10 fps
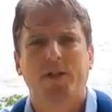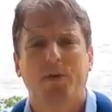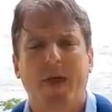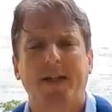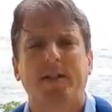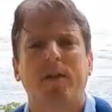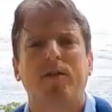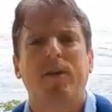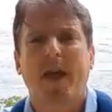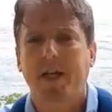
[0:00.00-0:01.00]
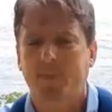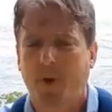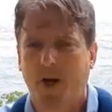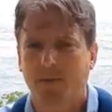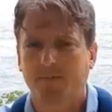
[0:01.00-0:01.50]
So that's the H
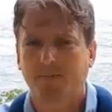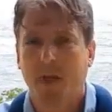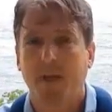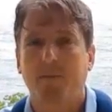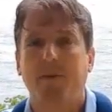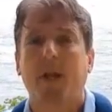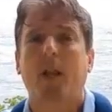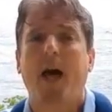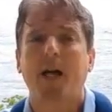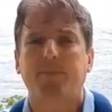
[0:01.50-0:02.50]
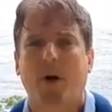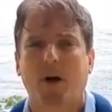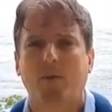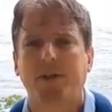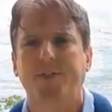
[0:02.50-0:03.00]
part. And then we get a last
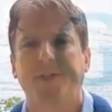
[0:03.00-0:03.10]
part, which is